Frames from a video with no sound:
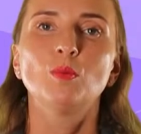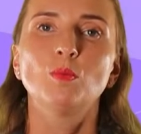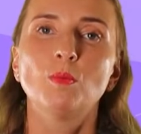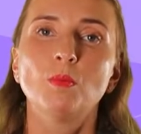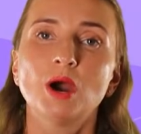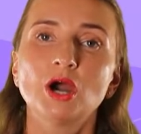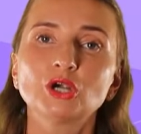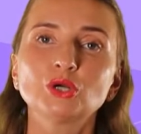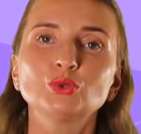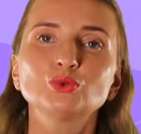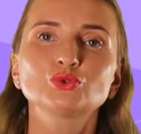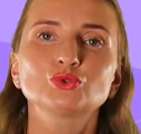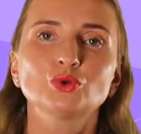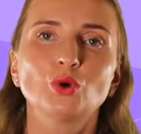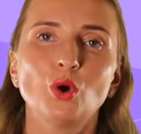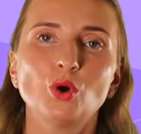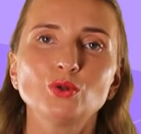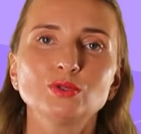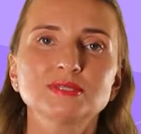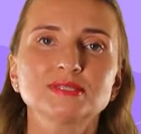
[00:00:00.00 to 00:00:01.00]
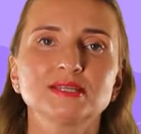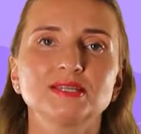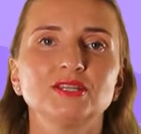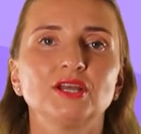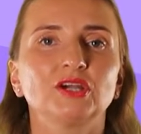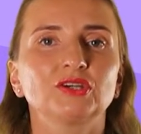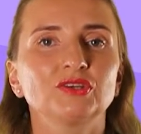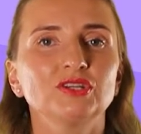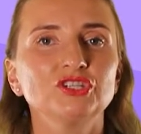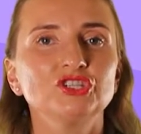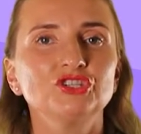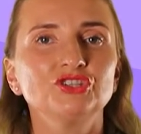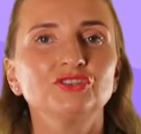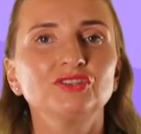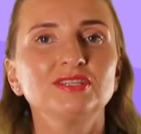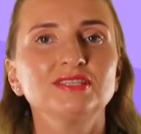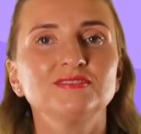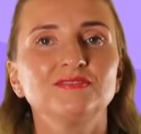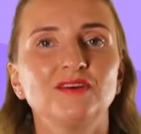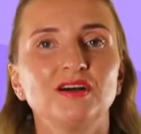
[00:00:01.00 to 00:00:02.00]
Marcus Olsen
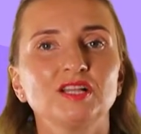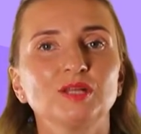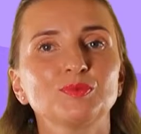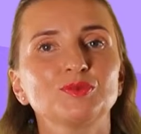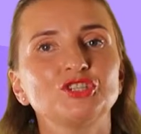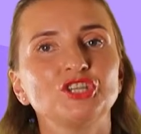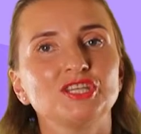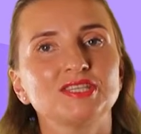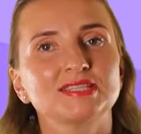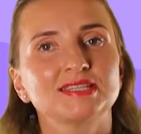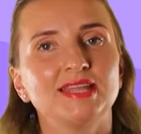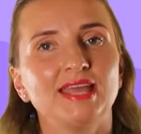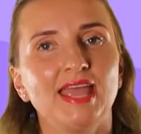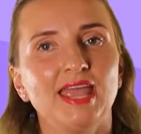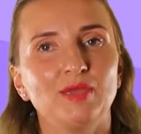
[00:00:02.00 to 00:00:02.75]
originally developed JSON